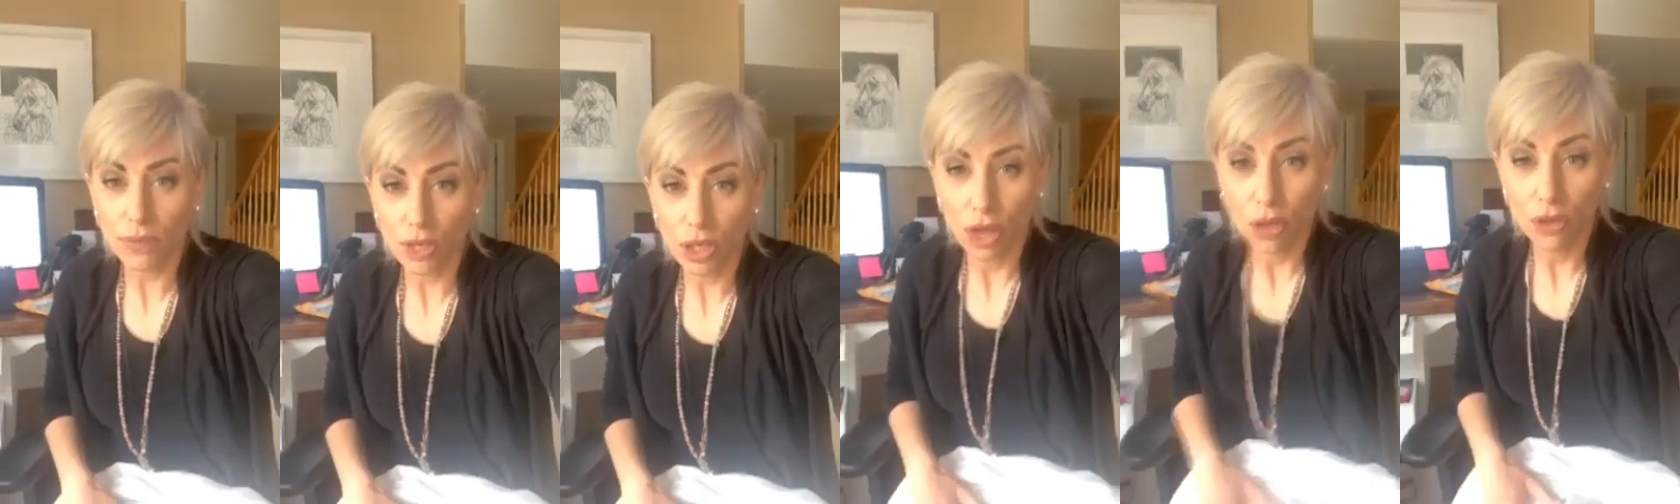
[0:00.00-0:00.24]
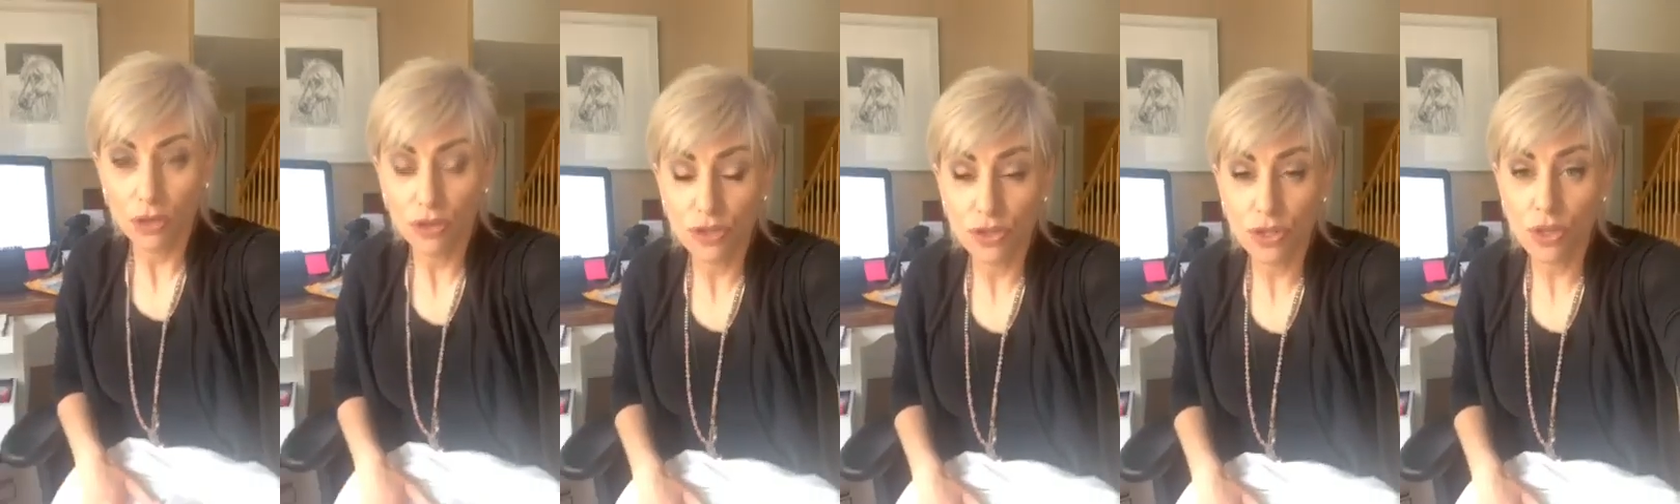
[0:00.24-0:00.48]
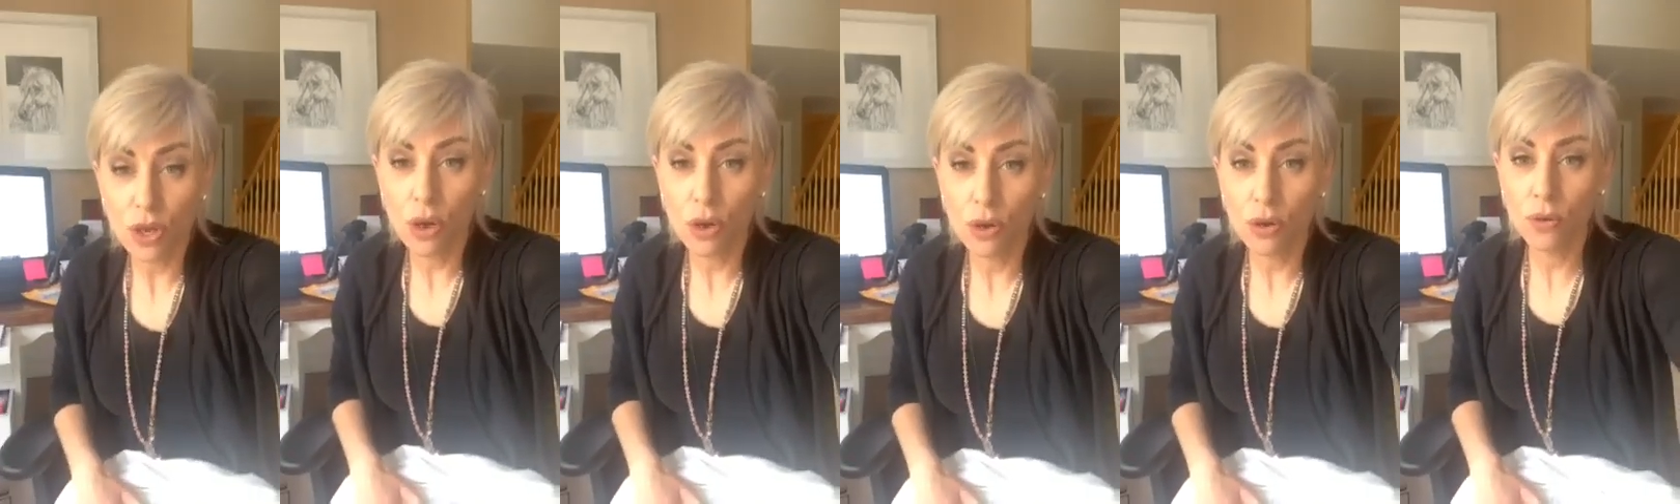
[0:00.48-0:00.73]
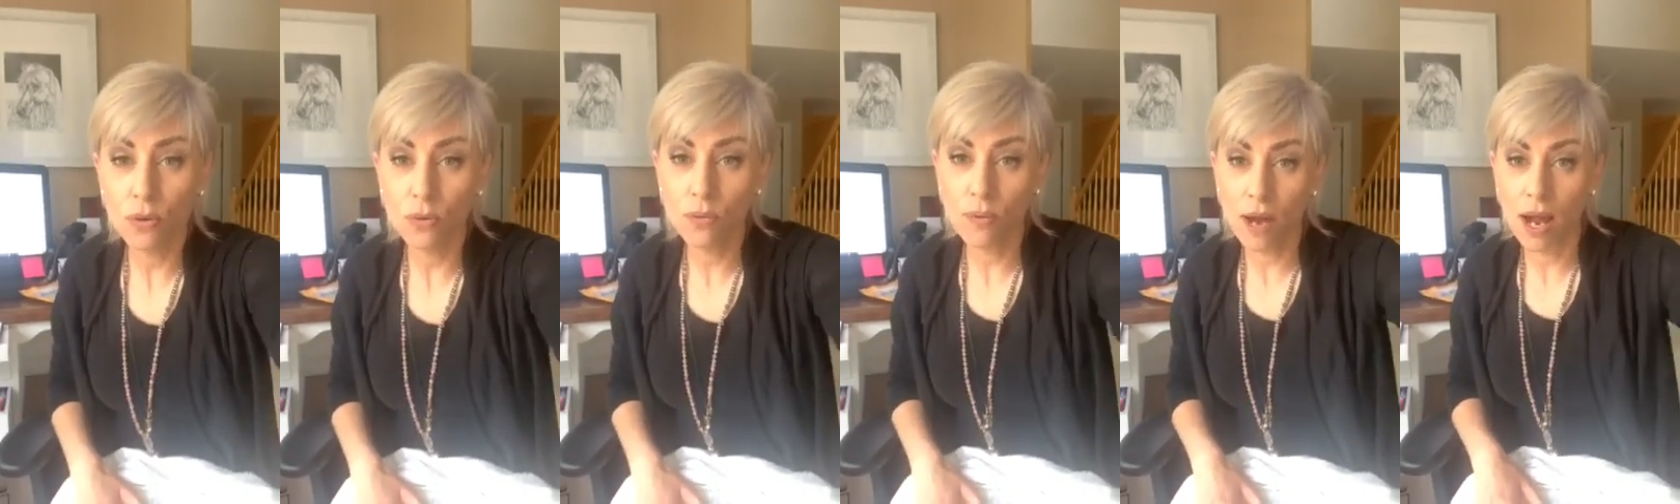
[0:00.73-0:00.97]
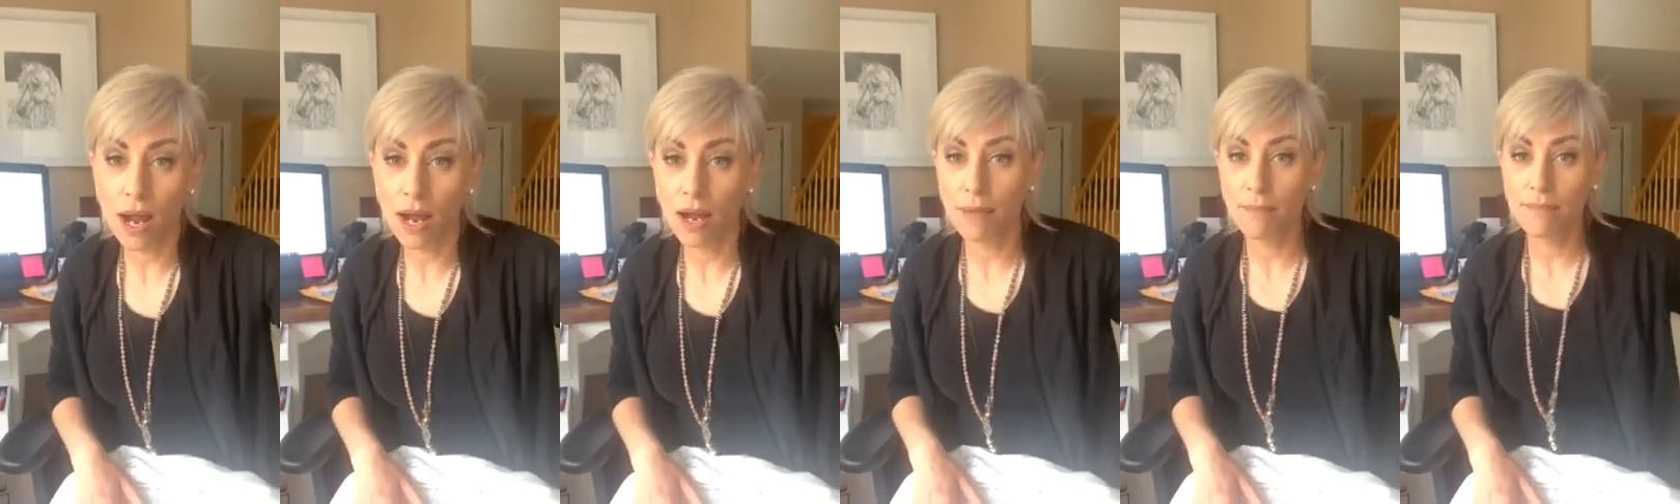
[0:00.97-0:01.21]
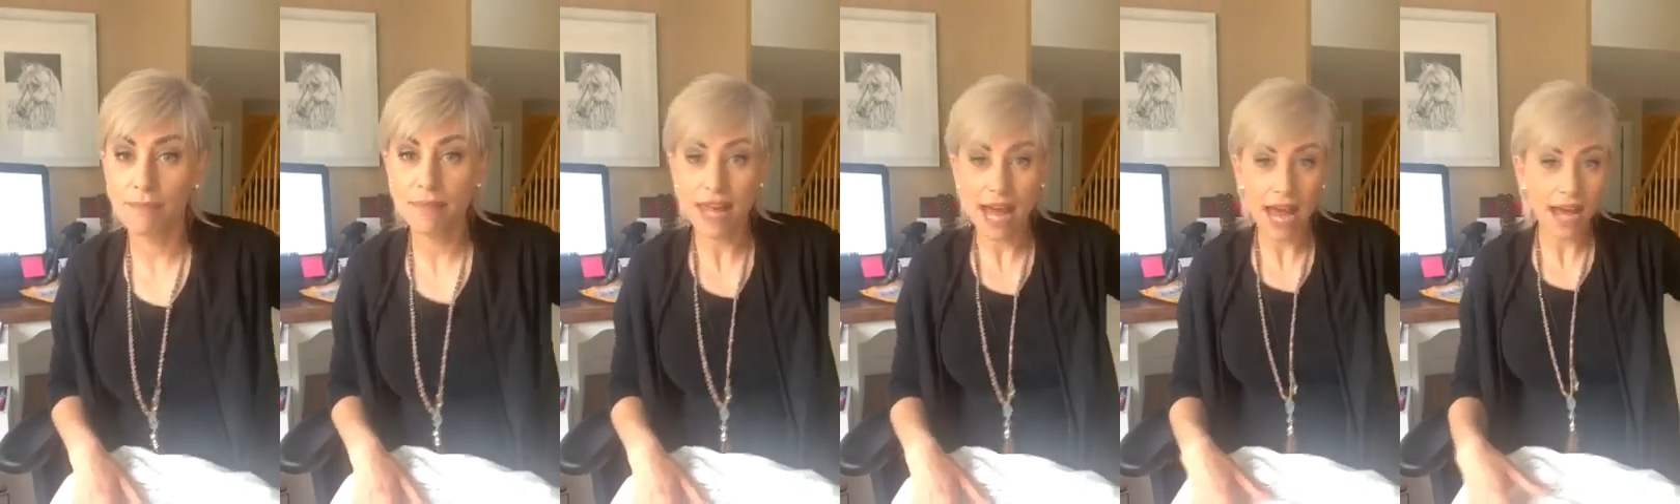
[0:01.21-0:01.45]
So
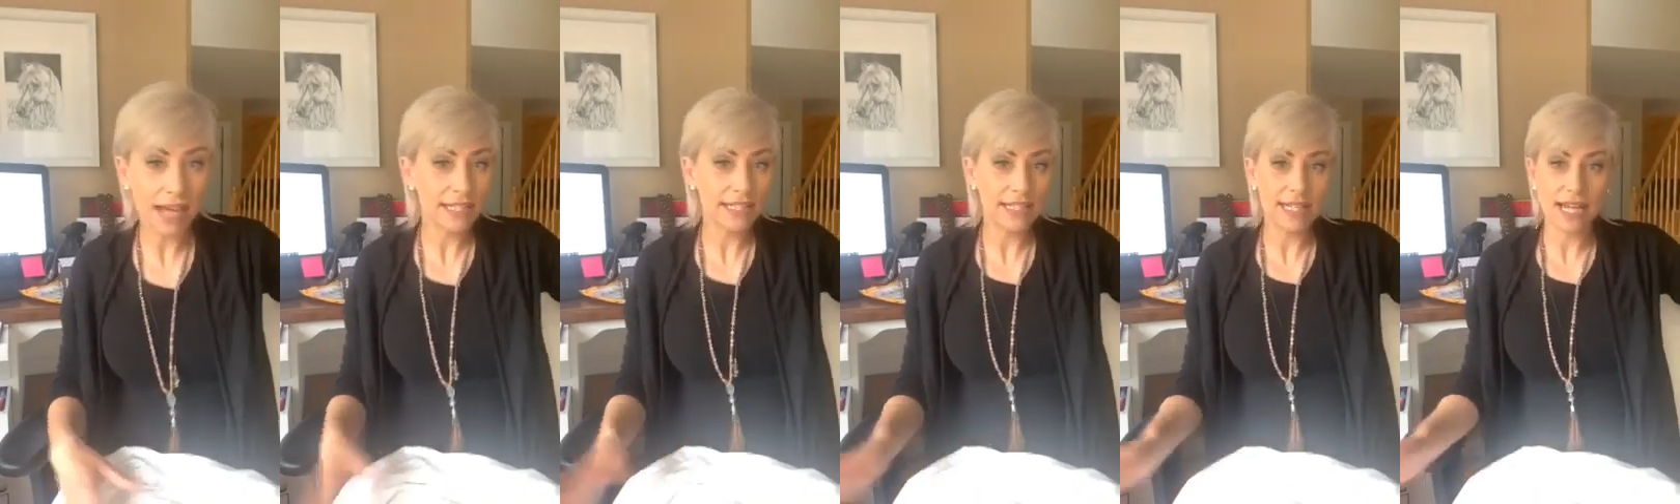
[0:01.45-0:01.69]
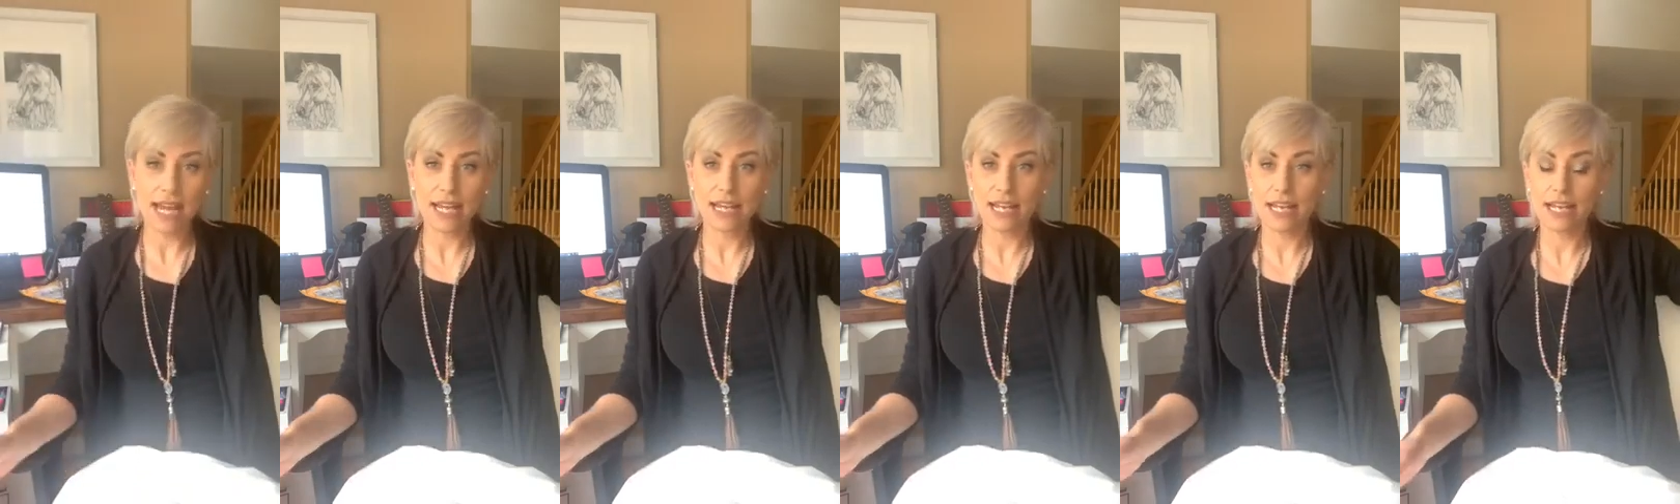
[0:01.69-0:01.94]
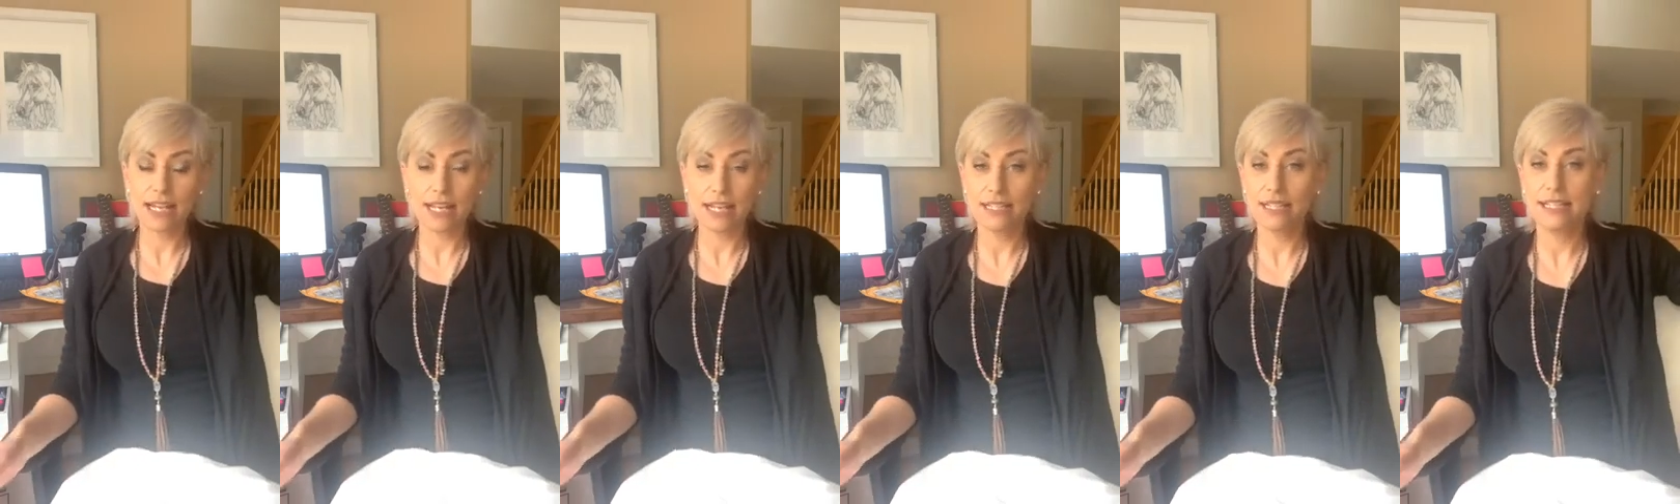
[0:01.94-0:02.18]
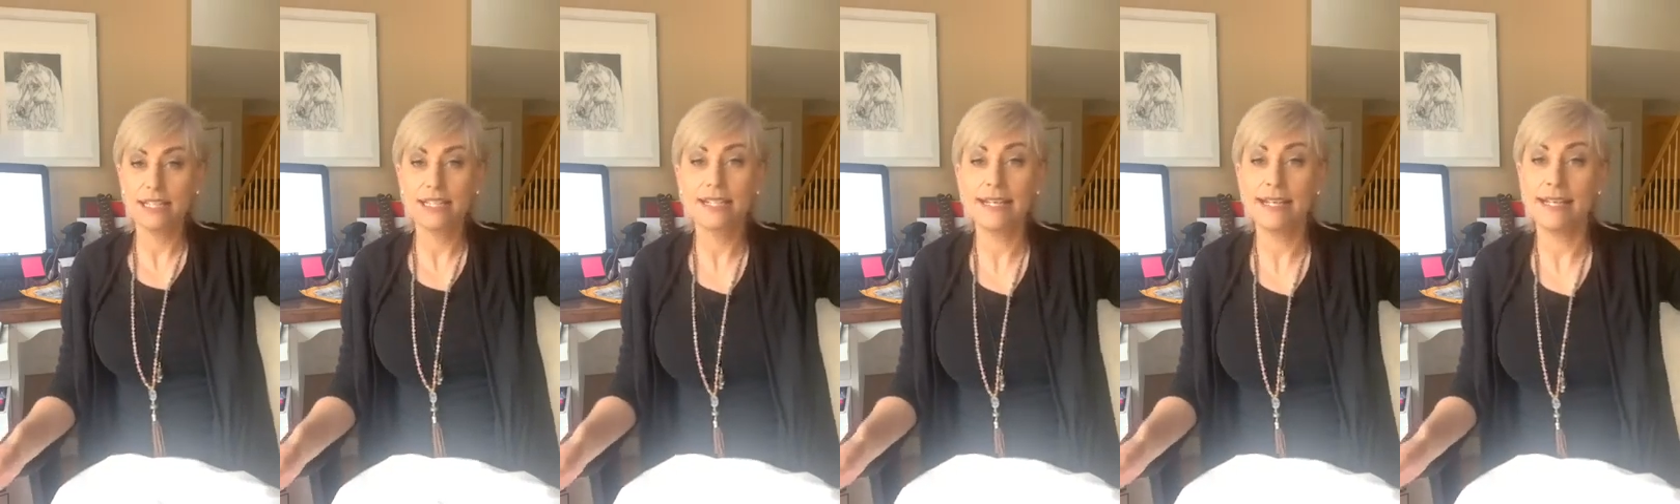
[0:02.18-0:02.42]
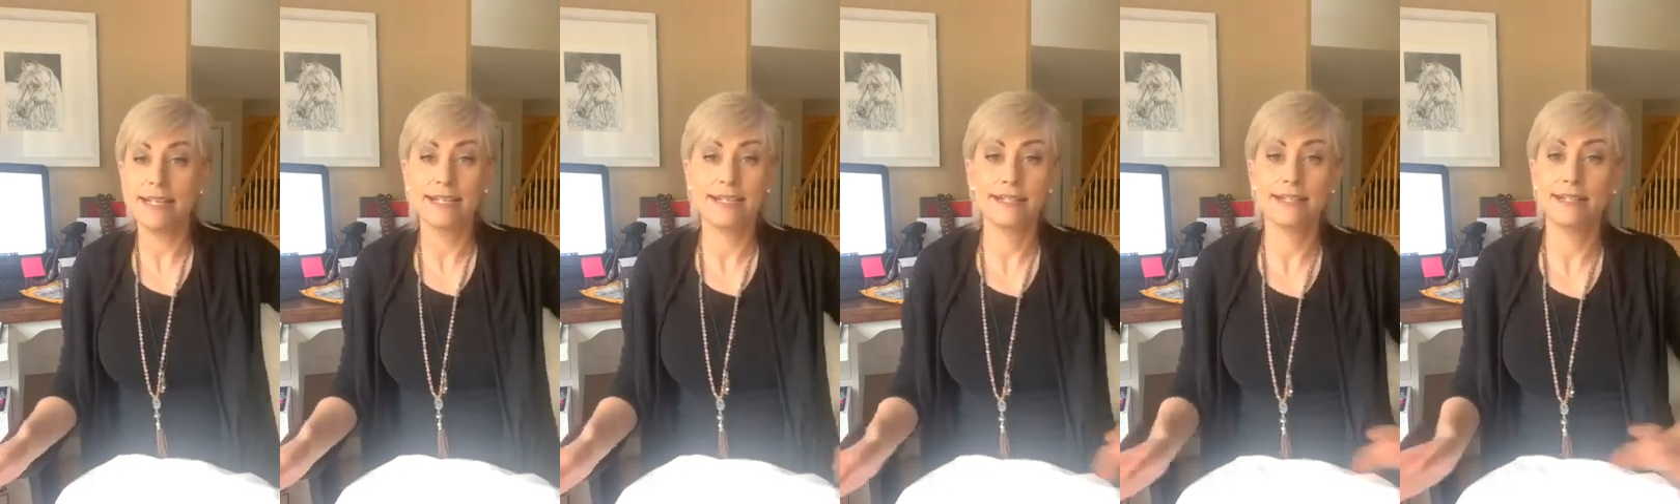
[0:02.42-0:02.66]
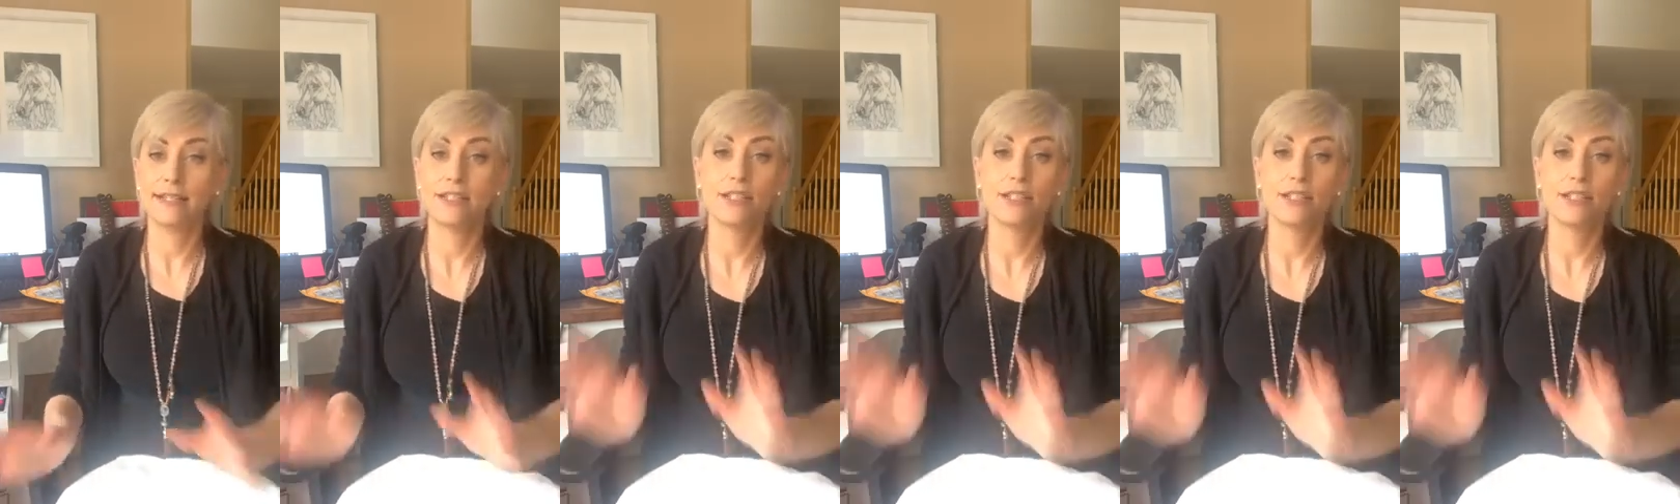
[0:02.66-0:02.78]
that day I had seen